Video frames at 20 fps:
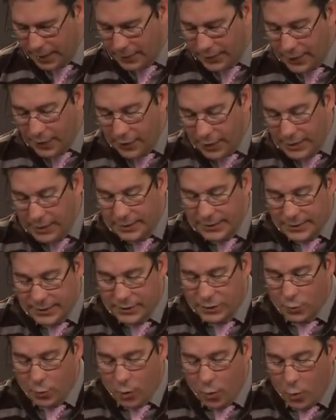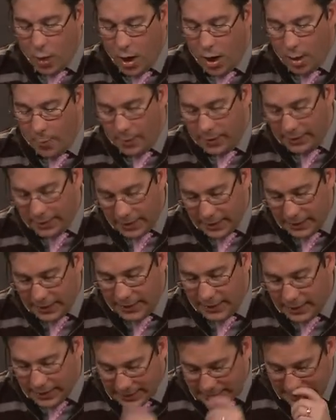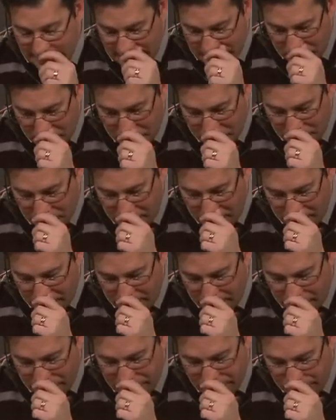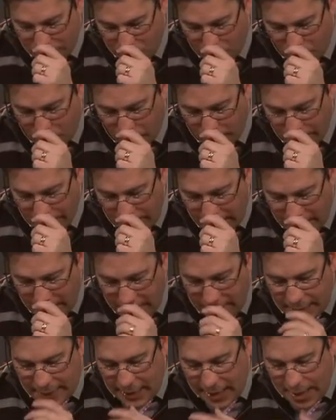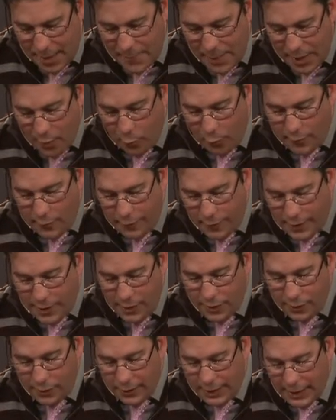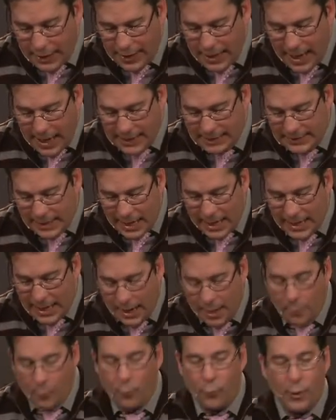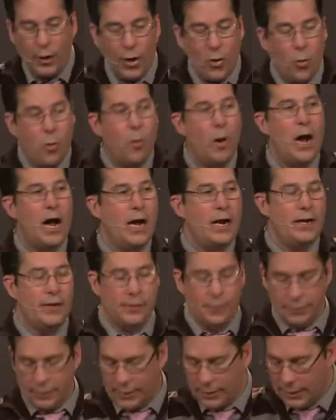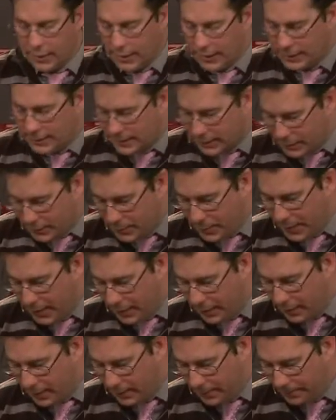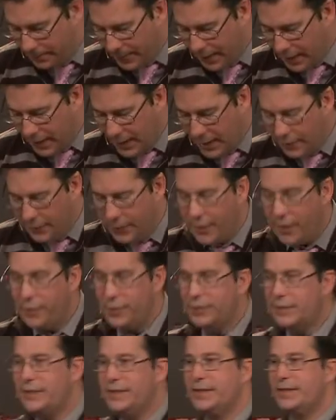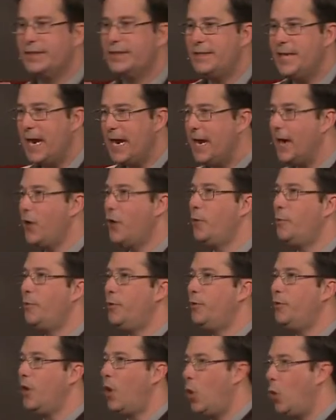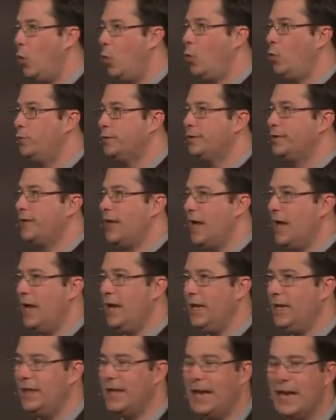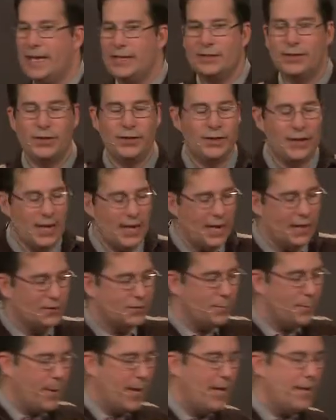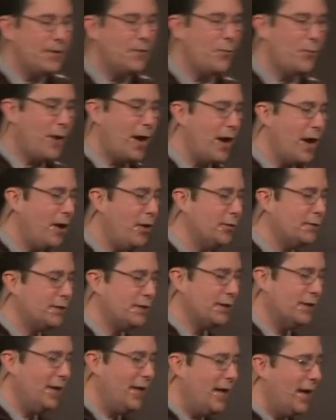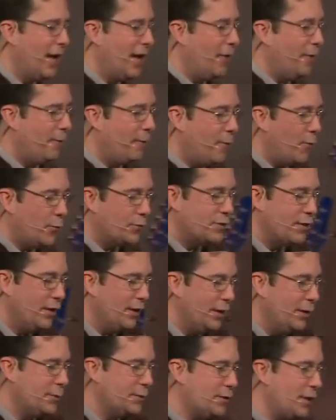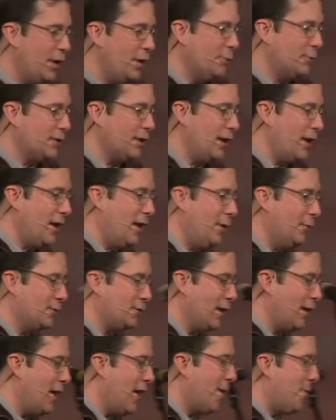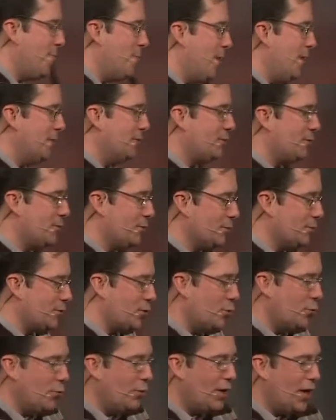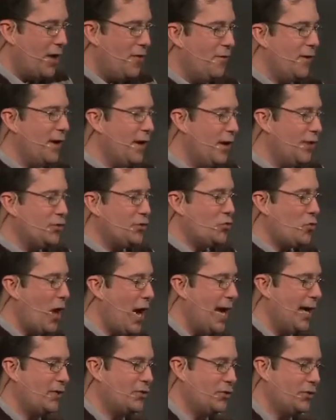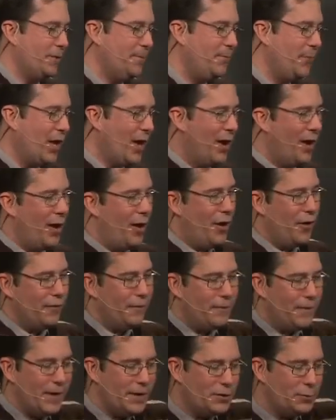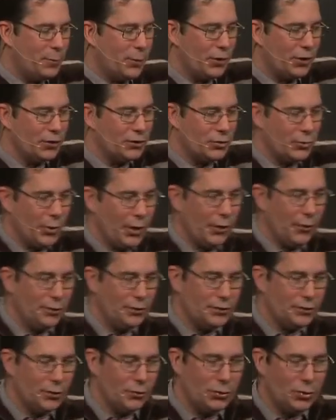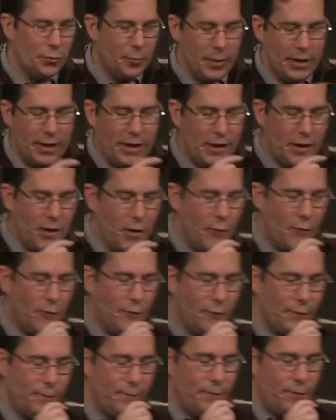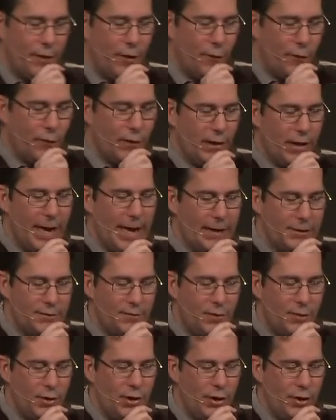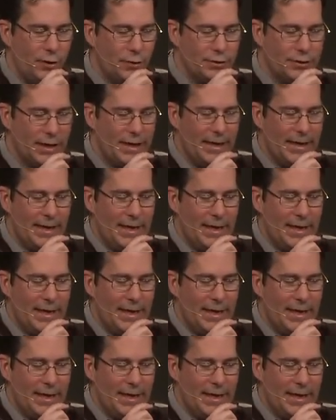There is this requirement that he, he says earlier in verse 4 that I may reveal it as I am required to speak there is this terrible old saying that has, that has made the rounds, and, and unfortunately, it was, a, it, was a, it was a lot of ministers who gave it traction on Facebook and Twitter and social media over the, over the last few years.